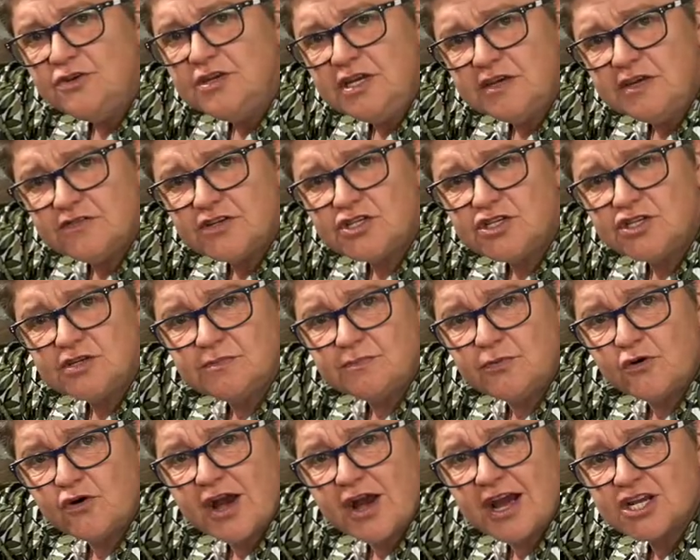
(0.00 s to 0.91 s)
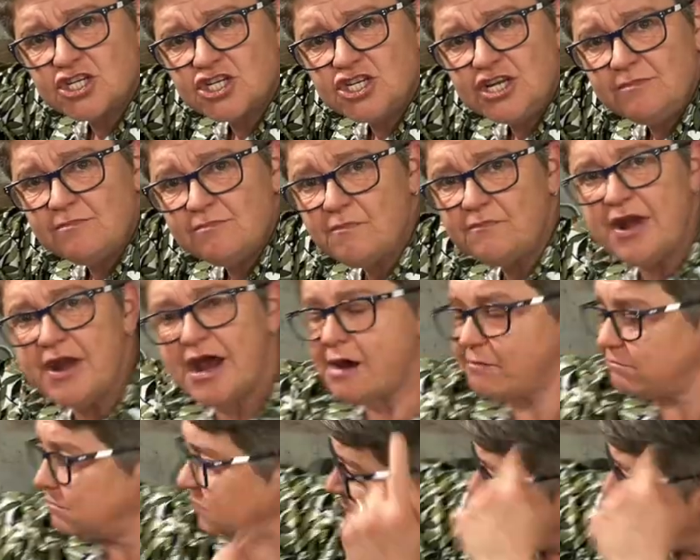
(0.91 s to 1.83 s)
can give it to the bokashi. Now,
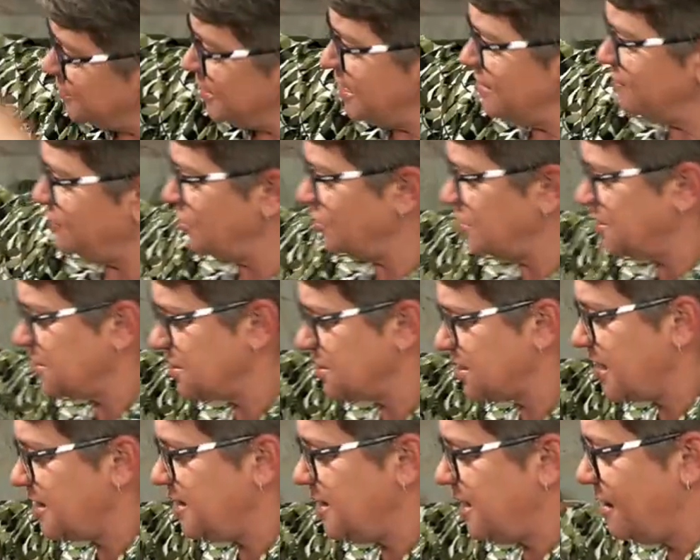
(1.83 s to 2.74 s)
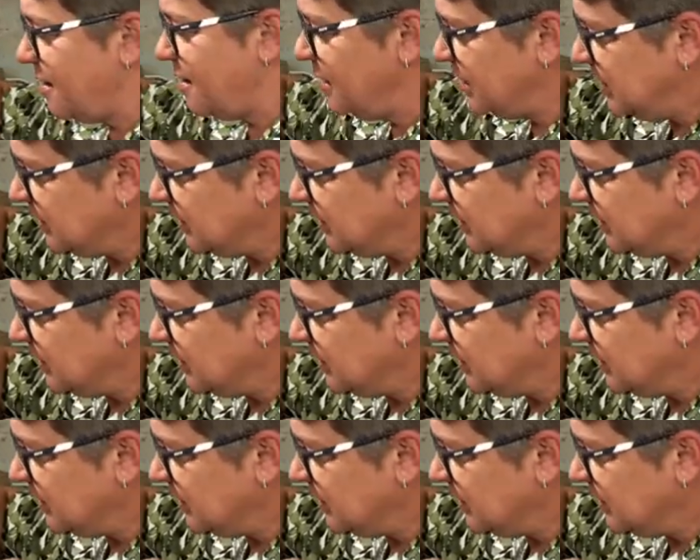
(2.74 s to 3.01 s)
come and have a look inside here.